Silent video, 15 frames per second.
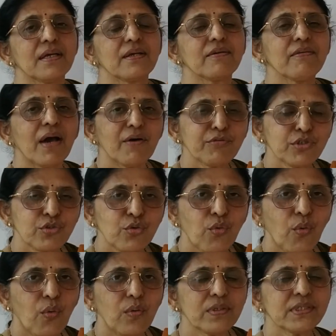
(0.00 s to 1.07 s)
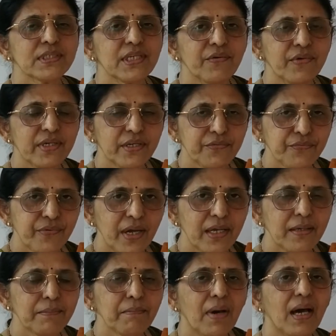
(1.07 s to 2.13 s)
you have scored
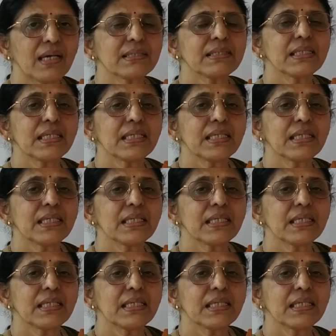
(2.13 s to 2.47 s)
75 marks